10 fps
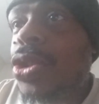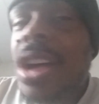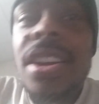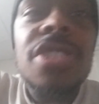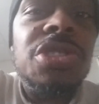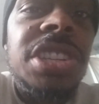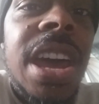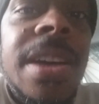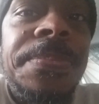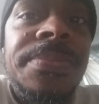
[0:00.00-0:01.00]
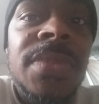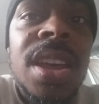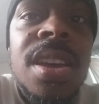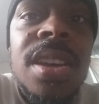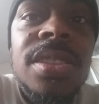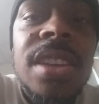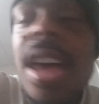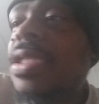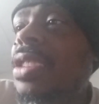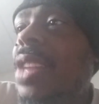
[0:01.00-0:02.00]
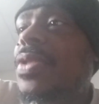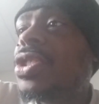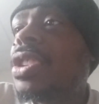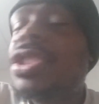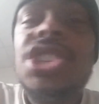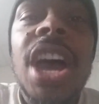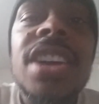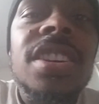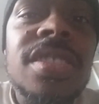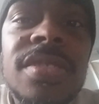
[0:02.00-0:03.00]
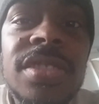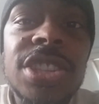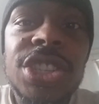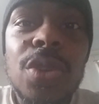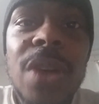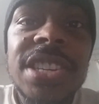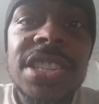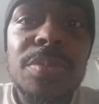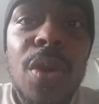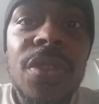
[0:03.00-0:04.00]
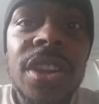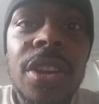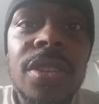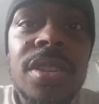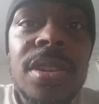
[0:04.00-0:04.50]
you got to understand that even China, there's still racism over there.